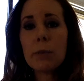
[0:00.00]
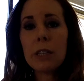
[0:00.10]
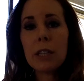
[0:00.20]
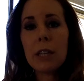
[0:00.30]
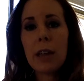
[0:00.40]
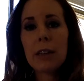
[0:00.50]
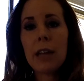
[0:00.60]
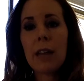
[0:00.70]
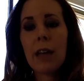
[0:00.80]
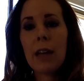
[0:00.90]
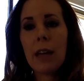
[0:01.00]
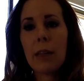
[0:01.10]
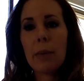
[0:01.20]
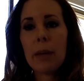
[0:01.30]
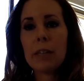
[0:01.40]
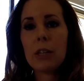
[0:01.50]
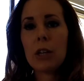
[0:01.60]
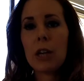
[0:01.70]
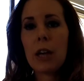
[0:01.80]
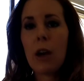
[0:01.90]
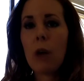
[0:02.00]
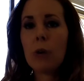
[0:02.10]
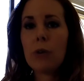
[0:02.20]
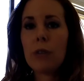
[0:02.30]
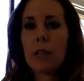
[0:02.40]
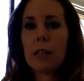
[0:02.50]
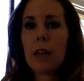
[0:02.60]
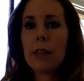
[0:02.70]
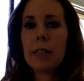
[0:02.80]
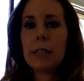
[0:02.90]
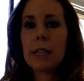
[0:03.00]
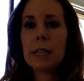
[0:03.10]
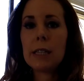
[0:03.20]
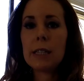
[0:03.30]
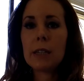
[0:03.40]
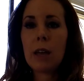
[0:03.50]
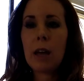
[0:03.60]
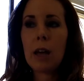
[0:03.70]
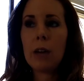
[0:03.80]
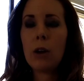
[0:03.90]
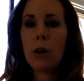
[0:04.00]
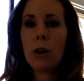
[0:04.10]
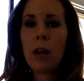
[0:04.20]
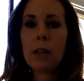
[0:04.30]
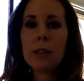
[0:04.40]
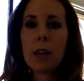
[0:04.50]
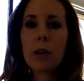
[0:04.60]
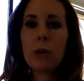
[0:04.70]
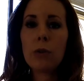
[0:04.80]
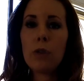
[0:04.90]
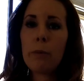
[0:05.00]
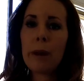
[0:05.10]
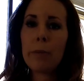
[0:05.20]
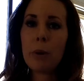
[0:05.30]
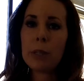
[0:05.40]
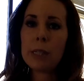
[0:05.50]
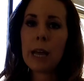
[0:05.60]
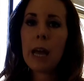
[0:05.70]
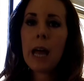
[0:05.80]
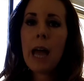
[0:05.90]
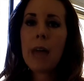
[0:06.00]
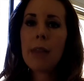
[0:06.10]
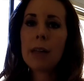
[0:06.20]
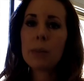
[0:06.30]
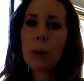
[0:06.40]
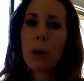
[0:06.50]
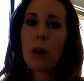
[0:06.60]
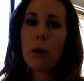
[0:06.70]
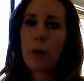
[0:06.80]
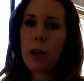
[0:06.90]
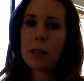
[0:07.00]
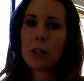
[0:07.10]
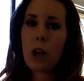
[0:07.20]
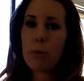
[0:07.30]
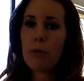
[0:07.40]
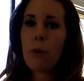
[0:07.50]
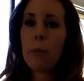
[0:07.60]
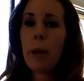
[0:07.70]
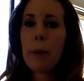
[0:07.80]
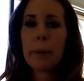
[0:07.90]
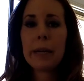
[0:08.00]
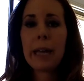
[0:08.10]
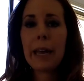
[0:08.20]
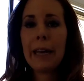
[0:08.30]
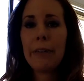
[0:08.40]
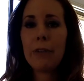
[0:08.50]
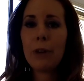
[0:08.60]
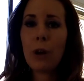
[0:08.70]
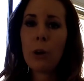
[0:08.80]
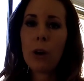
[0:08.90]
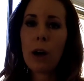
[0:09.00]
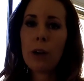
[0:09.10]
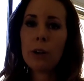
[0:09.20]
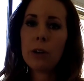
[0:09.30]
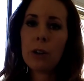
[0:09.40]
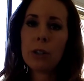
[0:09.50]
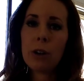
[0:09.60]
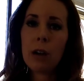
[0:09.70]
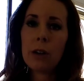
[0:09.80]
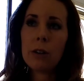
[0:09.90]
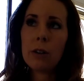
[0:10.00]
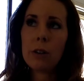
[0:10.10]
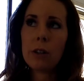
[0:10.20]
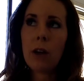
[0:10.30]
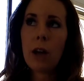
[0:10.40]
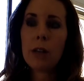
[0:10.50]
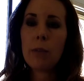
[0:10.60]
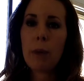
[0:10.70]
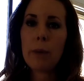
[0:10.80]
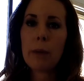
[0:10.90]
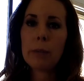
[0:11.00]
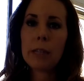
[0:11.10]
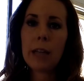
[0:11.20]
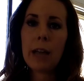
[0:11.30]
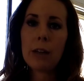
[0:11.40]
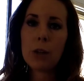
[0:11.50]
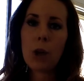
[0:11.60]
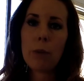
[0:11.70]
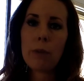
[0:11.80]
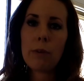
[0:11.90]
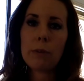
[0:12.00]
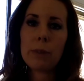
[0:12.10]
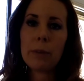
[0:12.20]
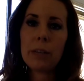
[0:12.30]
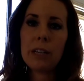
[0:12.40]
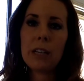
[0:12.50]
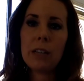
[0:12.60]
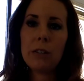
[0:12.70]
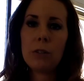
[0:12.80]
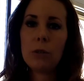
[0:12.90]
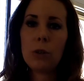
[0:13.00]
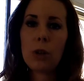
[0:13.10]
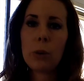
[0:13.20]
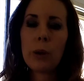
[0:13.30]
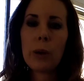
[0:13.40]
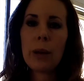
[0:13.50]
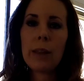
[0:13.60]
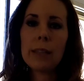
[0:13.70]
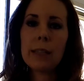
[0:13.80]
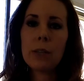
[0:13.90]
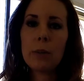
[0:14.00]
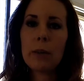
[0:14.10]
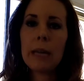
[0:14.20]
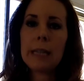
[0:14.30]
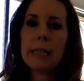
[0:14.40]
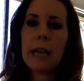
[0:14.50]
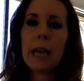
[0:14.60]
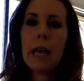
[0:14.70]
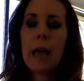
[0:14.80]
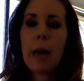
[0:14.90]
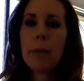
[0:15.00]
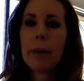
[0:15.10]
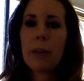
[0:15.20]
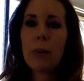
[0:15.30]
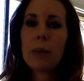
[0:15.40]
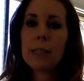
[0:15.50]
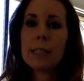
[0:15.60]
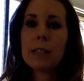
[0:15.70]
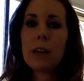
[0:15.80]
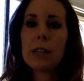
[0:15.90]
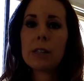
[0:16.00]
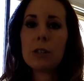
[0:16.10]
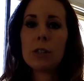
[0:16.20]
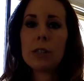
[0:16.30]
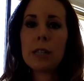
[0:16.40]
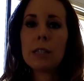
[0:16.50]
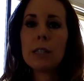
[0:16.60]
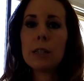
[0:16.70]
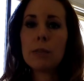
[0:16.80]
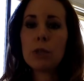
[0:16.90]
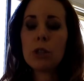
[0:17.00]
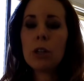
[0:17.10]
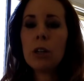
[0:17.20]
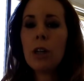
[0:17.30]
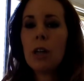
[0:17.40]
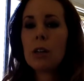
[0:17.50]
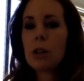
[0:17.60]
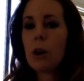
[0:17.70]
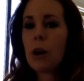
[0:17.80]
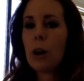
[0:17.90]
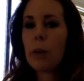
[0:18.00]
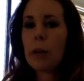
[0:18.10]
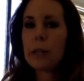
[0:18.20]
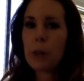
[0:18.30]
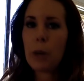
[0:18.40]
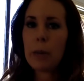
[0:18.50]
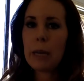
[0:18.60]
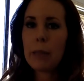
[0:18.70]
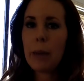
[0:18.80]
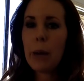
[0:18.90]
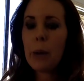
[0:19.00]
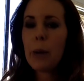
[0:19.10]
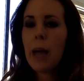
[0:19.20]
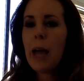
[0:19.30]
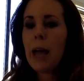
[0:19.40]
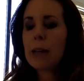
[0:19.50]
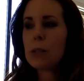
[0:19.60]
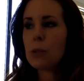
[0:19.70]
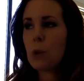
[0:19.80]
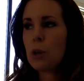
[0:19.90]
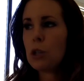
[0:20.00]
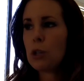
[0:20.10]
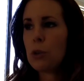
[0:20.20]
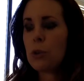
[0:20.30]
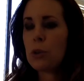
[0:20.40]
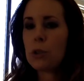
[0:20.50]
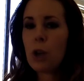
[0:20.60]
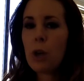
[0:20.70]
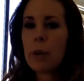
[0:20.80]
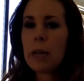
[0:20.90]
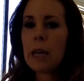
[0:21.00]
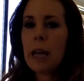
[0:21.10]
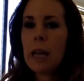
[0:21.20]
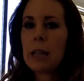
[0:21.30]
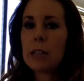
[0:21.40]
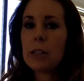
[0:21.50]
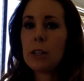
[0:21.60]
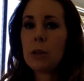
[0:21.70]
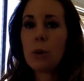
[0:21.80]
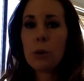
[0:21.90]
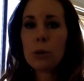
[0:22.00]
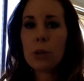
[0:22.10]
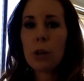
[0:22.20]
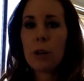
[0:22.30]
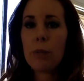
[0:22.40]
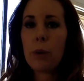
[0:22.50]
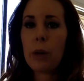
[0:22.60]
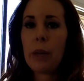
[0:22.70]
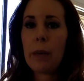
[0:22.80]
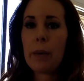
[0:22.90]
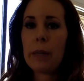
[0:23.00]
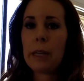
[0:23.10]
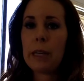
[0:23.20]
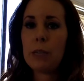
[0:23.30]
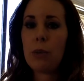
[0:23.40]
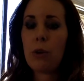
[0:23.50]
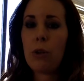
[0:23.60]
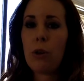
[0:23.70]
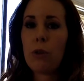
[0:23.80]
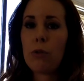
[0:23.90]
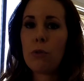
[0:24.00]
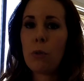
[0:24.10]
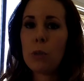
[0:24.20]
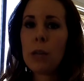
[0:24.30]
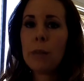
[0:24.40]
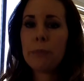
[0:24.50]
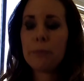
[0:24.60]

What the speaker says: to mention the other day that another place that you can get hold of things like this is an online site called Ferment Monster, and that's where I got my SCOBY from. But again, if you know a guy who knows a guy who knows a guy, you might be able to get a SCOBY from somebody in your local area that's a little bit easier. But otherwise, these guys do send them to you. So I got my SCOBY in the mail, and what you do with your SCOBY is that you also boil up a litre's worth of water.